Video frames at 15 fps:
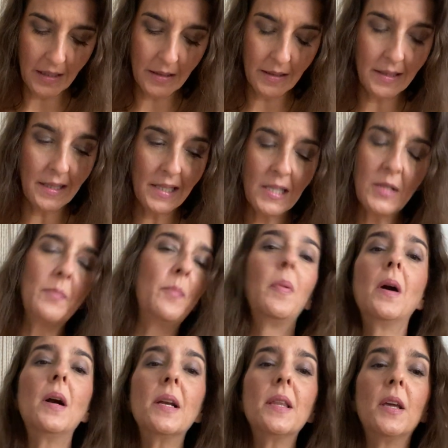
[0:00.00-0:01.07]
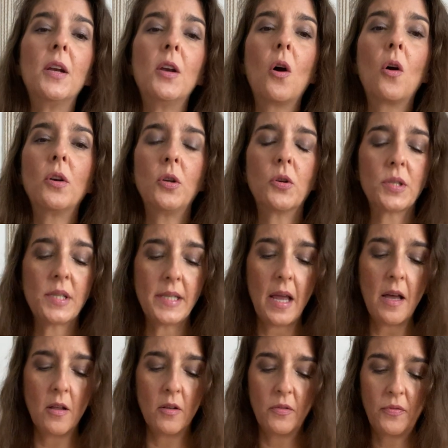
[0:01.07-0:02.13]
this burden on
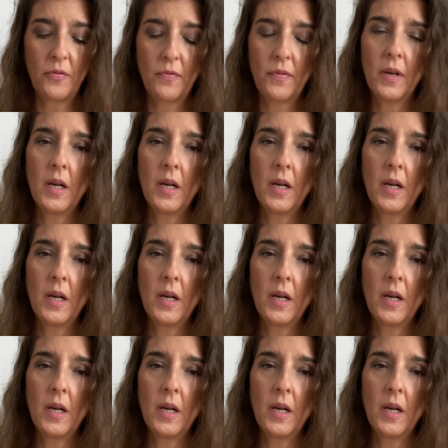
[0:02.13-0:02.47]
yourself